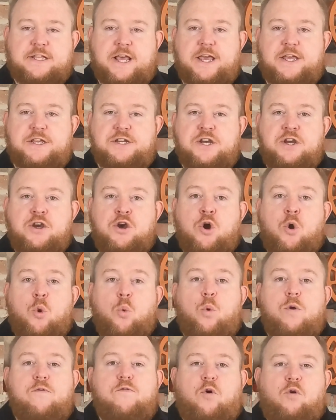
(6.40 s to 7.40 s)
stage,
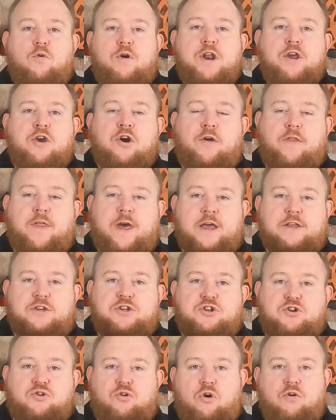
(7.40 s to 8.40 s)
we've already got that
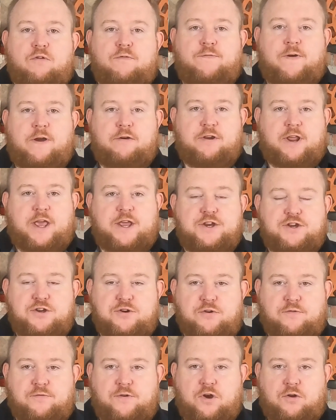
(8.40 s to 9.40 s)
strong
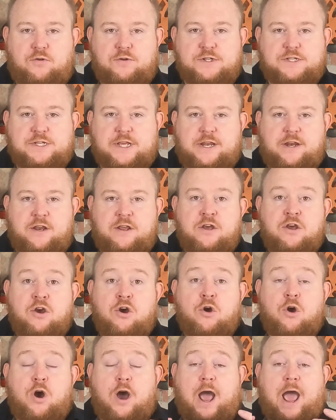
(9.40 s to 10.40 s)
foundation of content
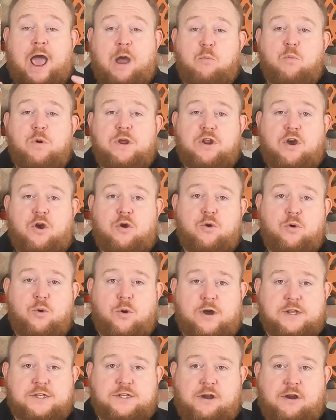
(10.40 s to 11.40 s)
and we know
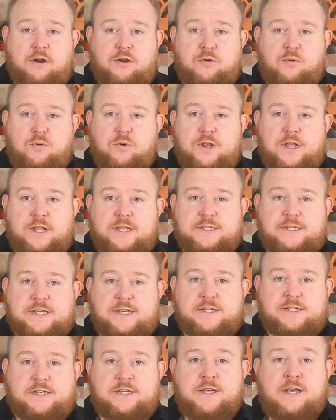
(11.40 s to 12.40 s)
who our target audience
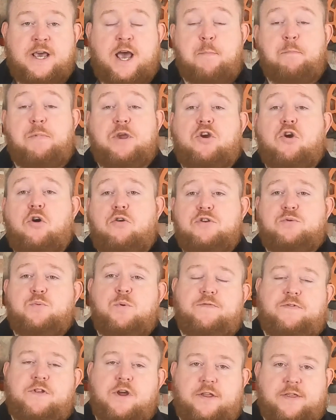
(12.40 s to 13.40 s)
is. And because
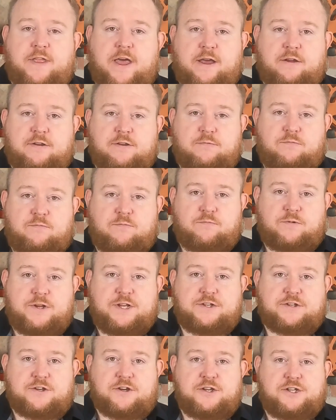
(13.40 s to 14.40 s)
we've done that
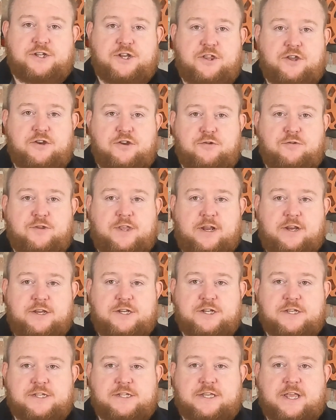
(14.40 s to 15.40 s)
research and the due
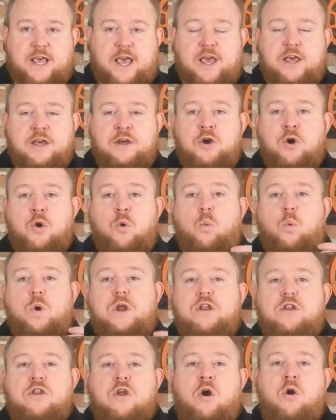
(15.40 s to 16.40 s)
diligence there,
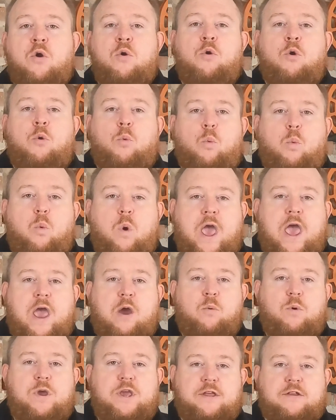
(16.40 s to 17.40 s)
we know
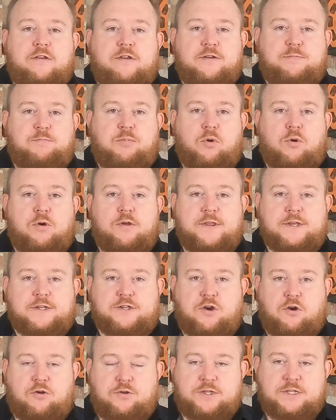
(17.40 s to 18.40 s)
where we can deploy this
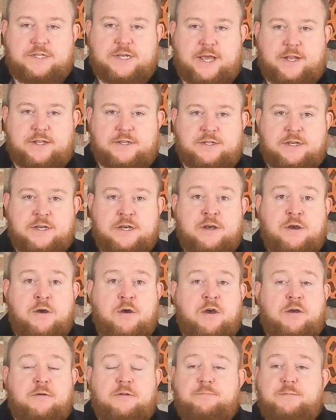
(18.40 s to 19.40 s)
content.
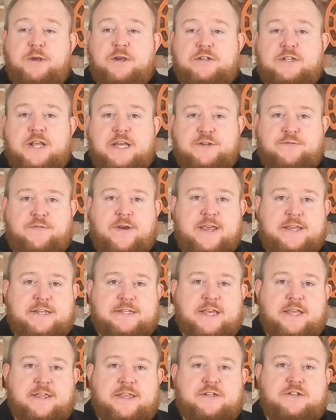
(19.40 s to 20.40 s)
Because let's
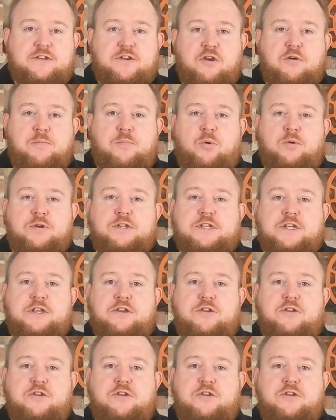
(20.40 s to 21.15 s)
face it, there's no point